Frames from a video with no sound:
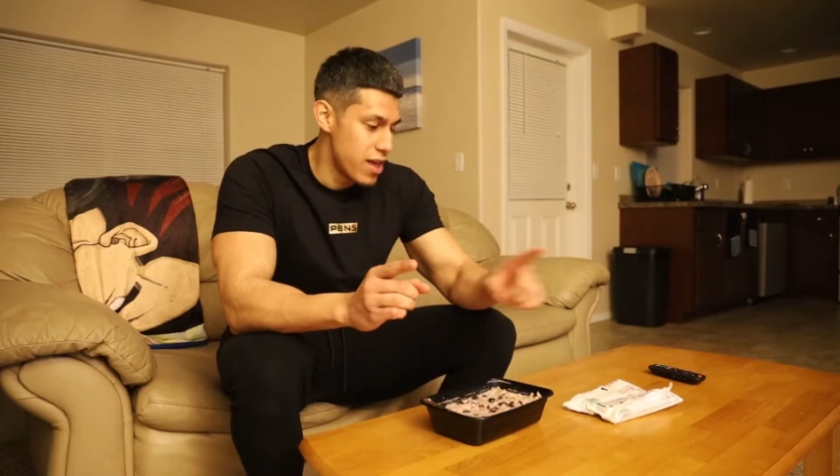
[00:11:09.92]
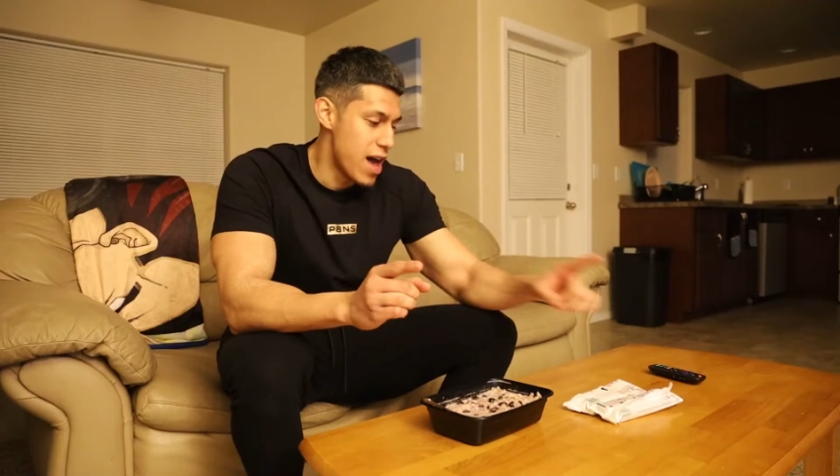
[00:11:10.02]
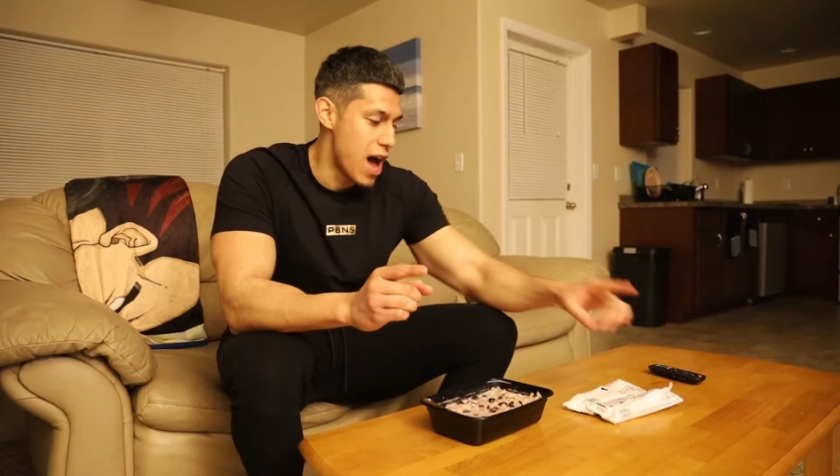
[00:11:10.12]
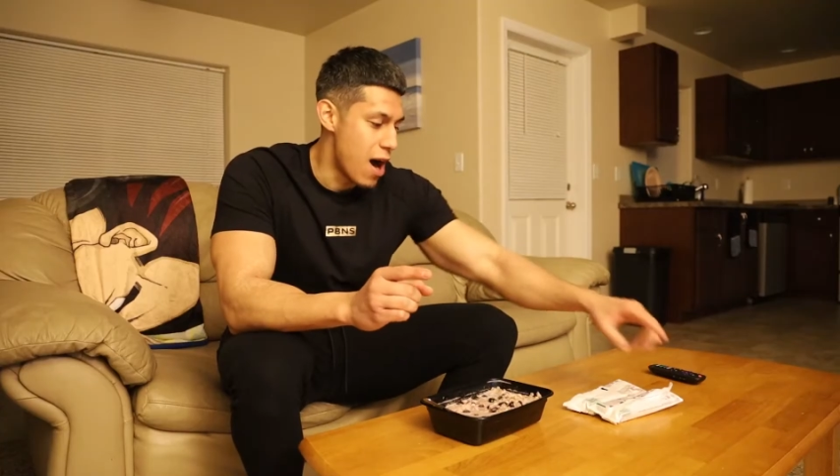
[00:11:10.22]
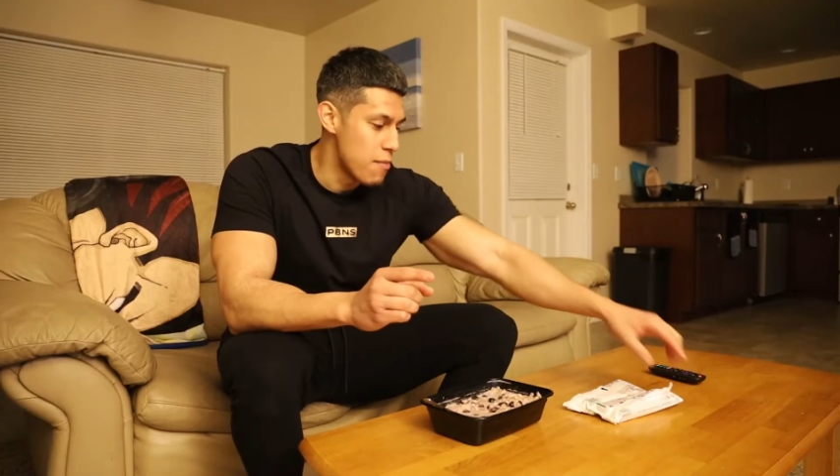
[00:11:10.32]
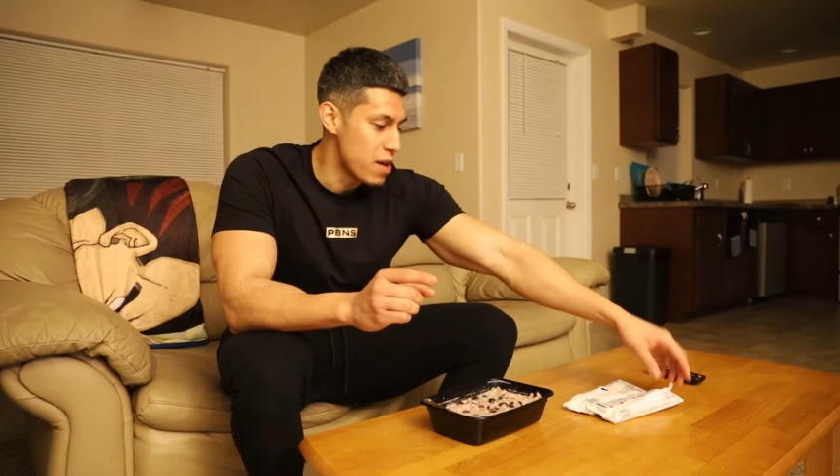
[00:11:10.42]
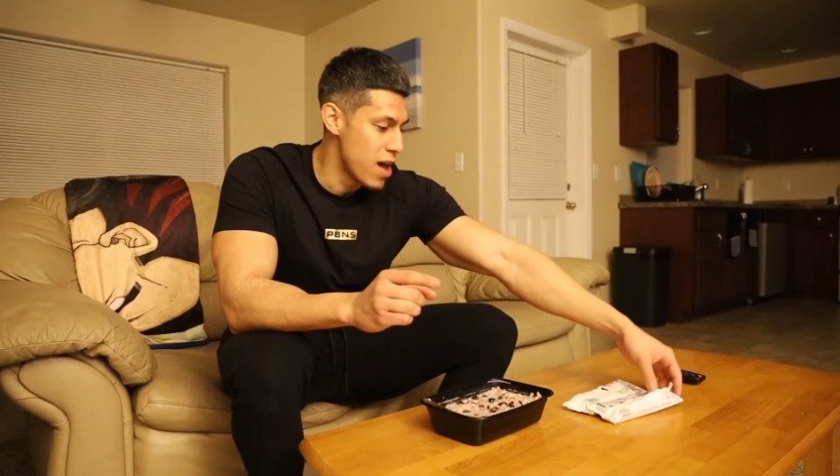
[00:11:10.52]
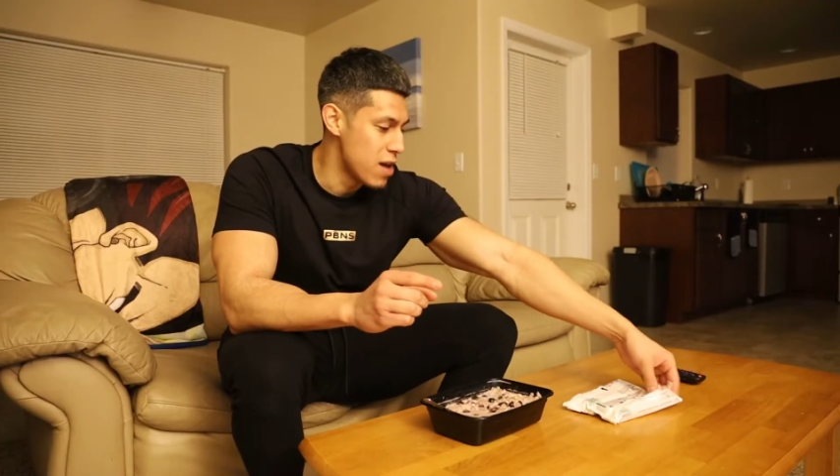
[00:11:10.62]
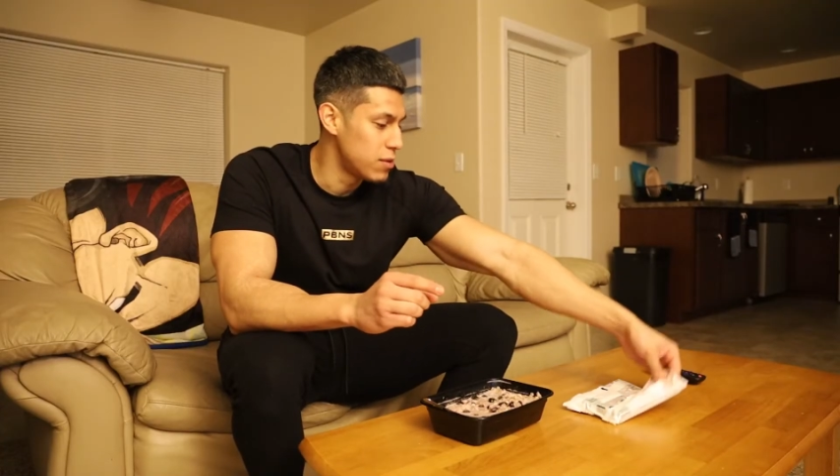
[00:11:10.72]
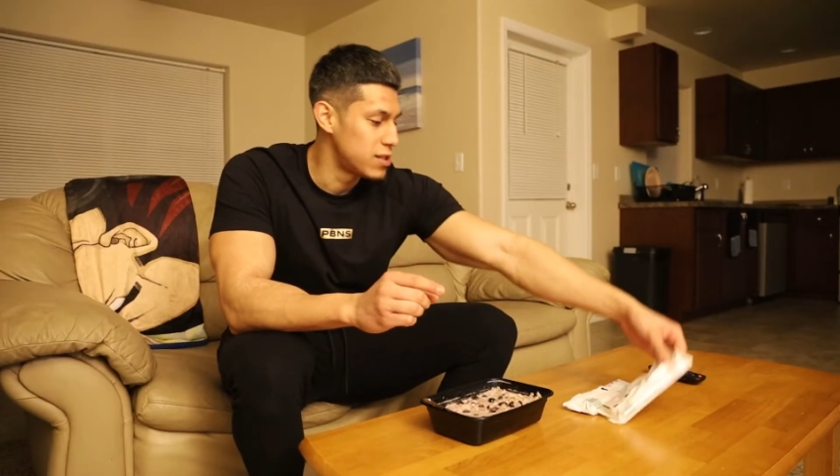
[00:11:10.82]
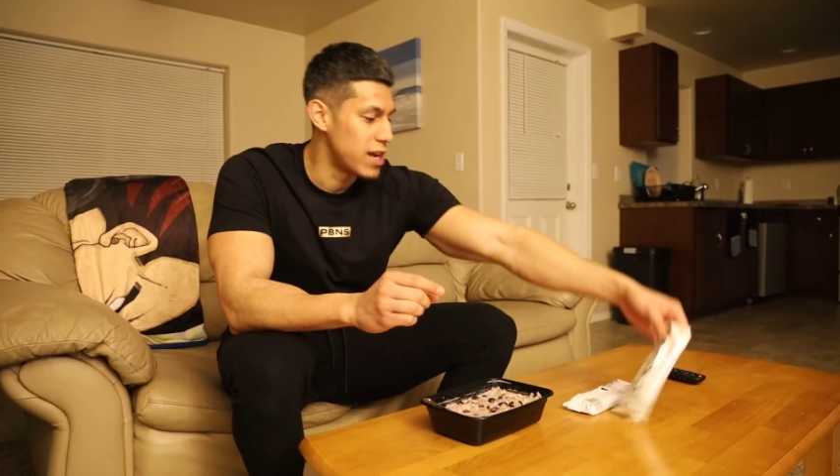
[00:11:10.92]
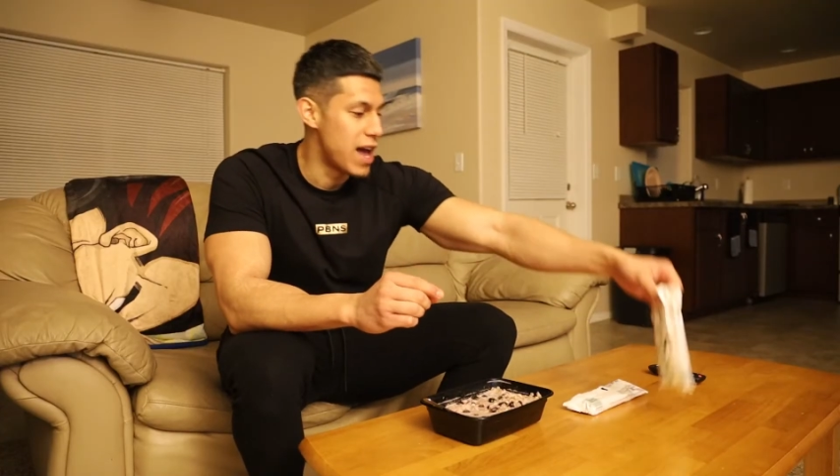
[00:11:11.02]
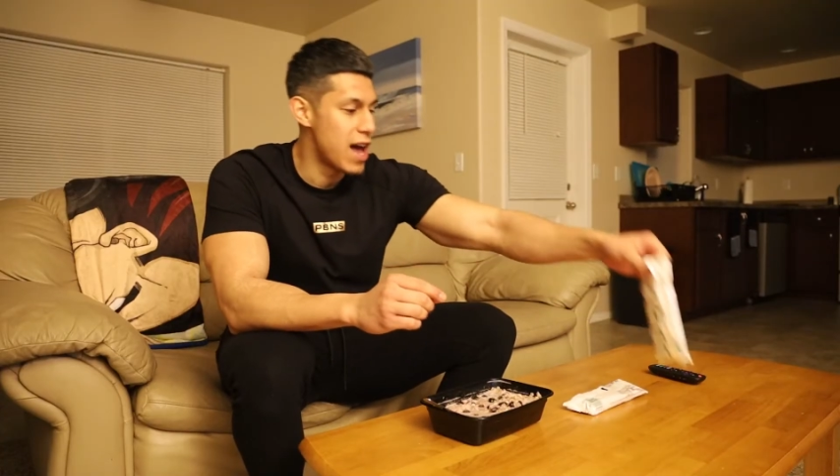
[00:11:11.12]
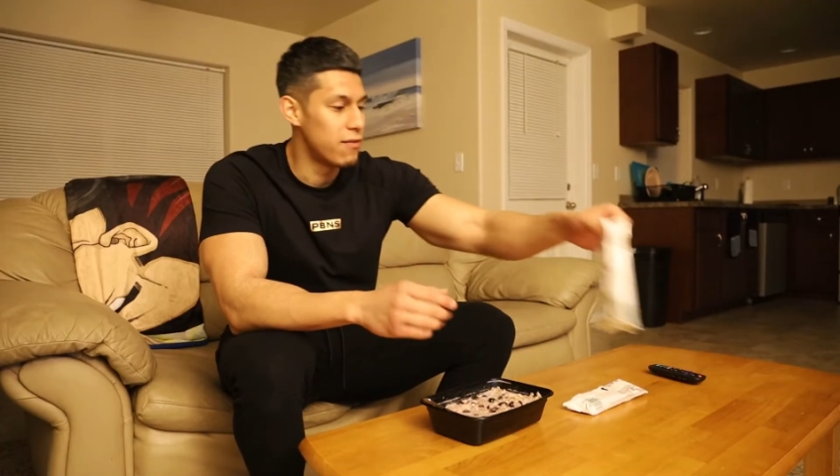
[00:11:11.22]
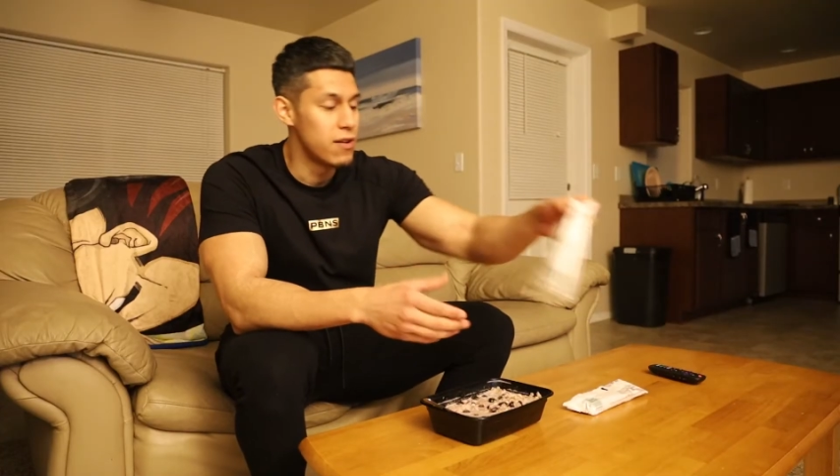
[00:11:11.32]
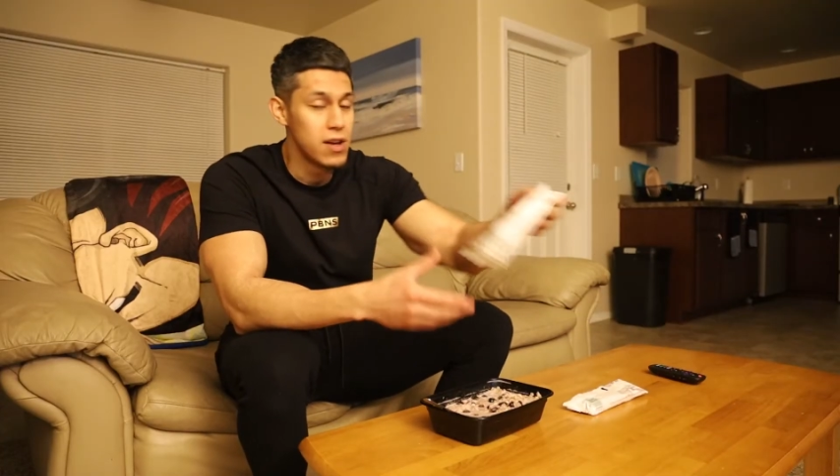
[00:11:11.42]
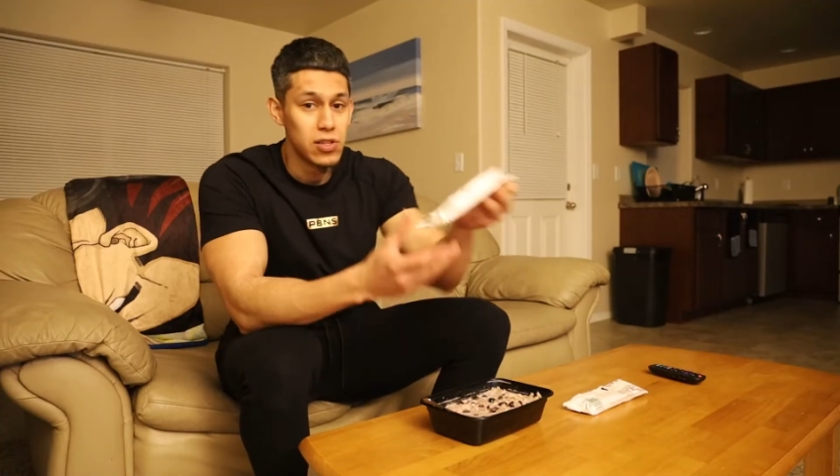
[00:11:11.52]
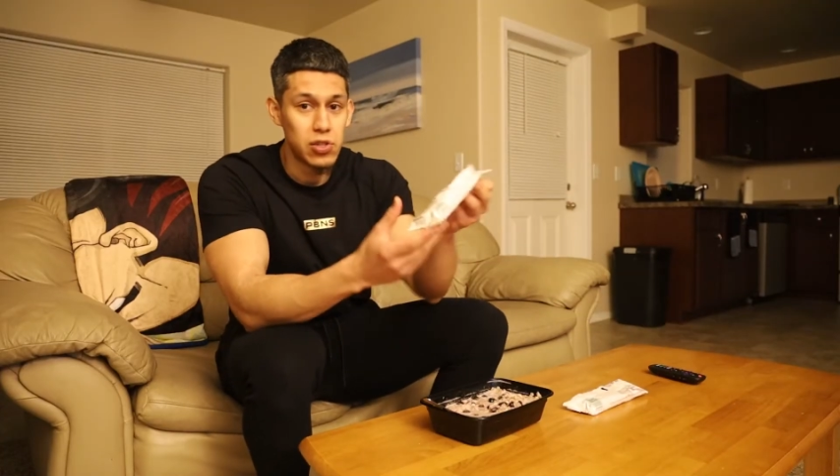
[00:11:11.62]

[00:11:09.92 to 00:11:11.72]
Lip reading: that, I'm able to have